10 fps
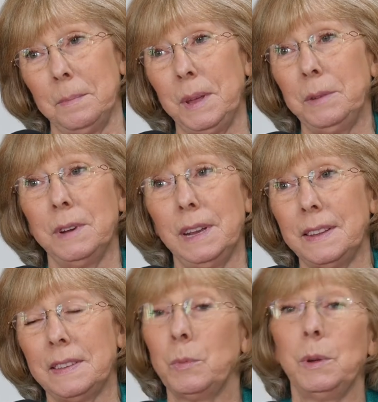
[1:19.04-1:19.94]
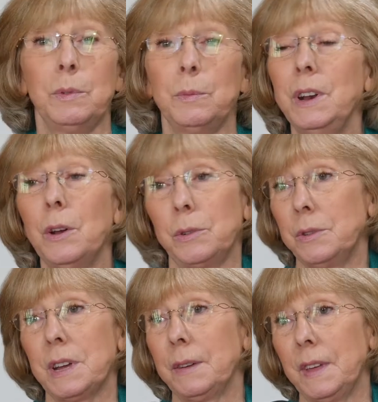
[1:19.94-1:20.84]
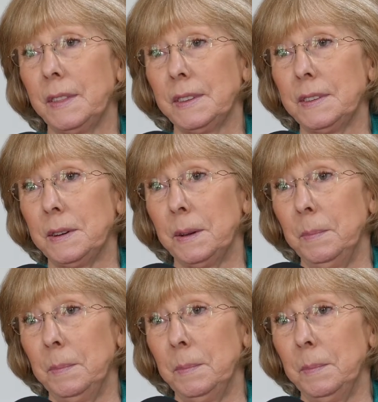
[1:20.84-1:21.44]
Being realistic, we, we're not going to have that this time.